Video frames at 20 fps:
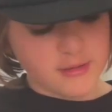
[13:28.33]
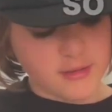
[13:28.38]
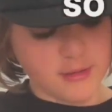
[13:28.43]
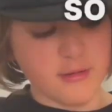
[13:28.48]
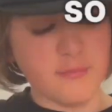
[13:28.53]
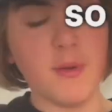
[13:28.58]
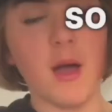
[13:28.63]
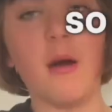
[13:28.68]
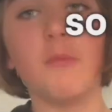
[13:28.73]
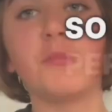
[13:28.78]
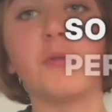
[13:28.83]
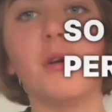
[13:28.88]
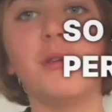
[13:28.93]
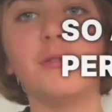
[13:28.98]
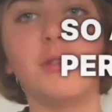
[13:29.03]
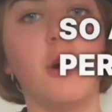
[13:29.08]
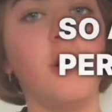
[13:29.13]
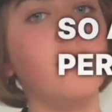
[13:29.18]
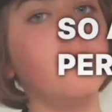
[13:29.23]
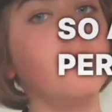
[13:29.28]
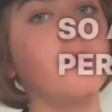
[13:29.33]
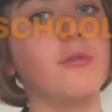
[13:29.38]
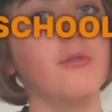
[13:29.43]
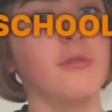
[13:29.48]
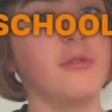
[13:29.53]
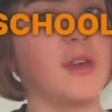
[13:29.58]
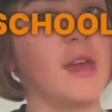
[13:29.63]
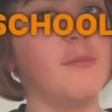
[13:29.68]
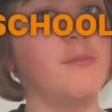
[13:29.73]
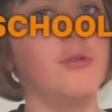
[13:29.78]
so a Powell Peralta old school
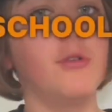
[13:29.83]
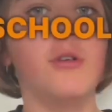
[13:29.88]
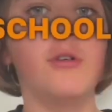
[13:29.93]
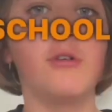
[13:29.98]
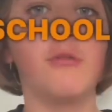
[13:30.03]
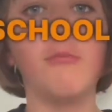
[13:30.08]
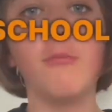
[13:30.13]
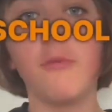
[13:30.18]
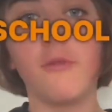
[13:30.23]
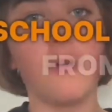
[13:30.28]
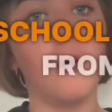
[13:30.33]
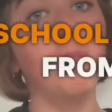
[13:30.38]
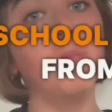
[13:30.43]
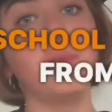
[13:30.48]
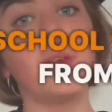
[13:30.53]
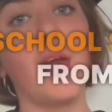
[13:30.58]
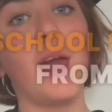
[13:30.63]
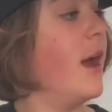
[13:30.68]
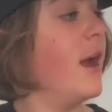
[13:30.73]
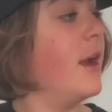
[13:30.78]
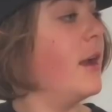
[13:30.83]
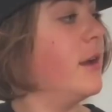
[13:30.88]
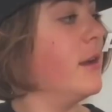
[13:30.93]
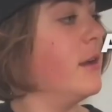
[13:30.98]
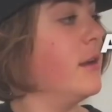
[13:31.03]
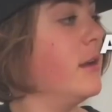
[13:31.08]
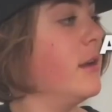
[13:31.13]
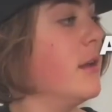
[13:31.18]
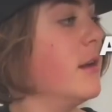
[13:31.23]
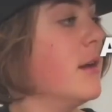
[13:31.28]
skateboard from,
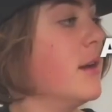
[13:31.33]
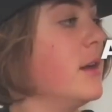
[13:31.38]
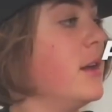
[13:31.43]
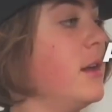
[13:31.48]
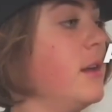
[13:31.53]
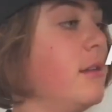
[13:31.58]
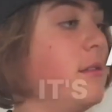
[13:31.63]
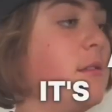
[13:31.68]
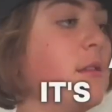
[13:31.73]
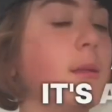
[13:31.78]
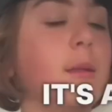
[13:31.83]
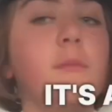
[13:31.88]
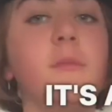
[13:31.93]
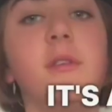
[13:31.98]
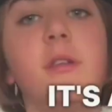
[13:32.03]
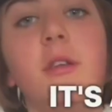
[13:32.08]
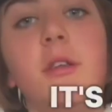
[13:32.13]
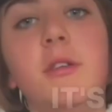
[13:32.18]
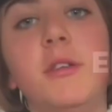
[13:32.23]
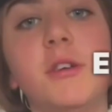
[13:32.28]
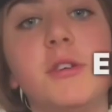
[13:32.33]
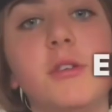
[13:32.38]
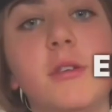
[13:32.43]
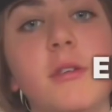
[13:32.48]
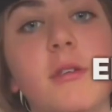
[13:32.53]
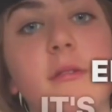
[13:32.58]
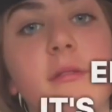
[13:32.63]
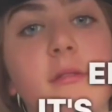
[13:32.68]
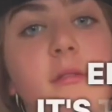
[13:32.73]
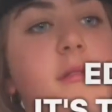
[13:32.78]
and it's a limited edition,
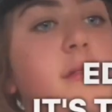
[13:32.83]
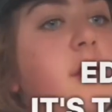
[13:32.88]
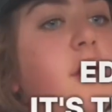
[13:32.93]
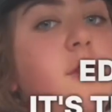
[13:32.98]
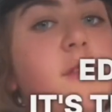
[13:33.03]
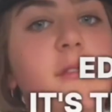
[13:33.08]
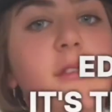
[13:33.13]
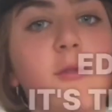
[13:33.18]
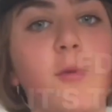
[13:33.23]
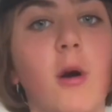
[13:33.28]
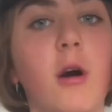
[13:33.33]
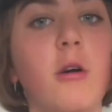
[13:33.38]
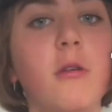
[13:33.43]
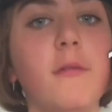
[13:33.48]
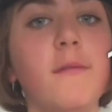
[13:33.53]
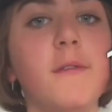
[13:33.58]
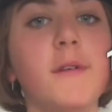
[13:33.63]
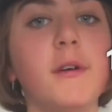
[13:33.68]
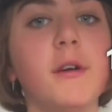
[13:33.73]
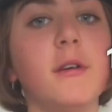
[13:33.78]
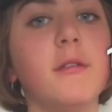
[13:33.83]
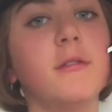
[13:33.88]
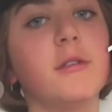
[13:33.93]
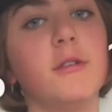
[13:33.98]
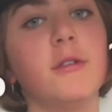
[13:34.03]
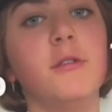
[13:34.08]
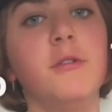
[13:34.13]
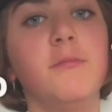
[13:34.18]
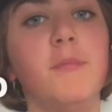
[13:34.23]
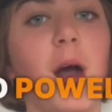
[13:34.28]
it's the Series 12.
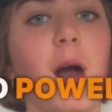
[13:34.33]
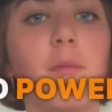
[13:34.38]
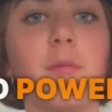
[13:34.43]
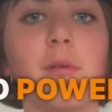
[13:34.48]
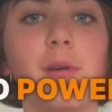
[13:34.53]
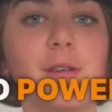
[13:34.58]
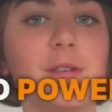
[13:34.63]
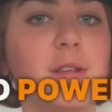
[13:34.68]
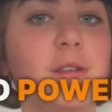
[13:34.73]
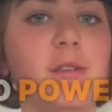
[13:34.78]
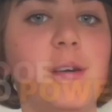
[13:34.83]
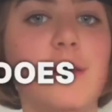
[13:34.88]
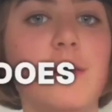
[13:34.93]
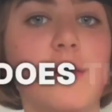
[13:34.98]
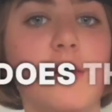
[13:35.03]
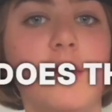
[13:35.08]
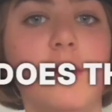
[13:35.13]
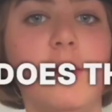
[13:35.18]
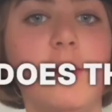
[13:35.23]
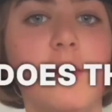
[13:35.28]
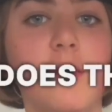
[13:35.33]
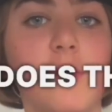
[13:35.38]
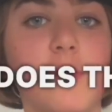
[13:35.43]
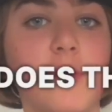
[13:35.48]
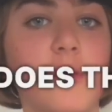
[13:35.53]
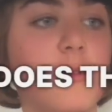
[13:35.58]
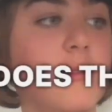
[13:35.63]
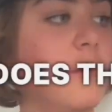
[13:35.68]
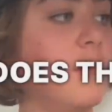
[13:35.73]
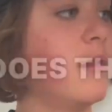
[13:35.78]
So Powell Peralta does these
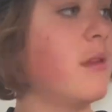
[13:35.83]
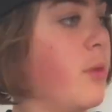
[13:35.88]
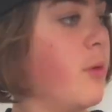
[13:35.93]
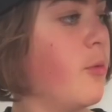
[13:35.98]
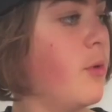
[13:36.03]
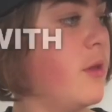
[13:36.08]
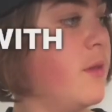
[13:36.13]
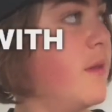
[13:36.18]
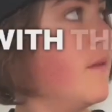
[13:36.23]
series with